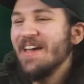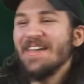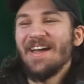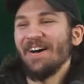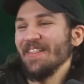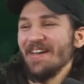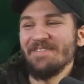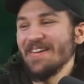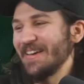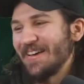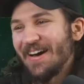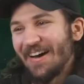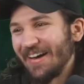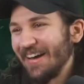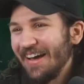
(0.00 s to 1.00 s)
Yo, let me
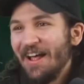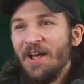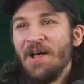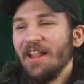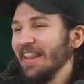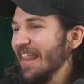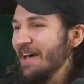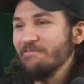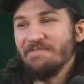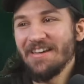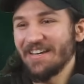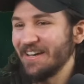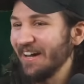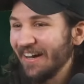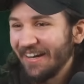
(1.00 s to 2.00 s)
cook. Let
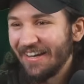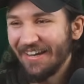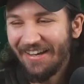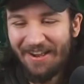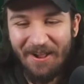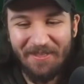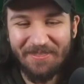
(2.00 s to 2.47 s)
me cook.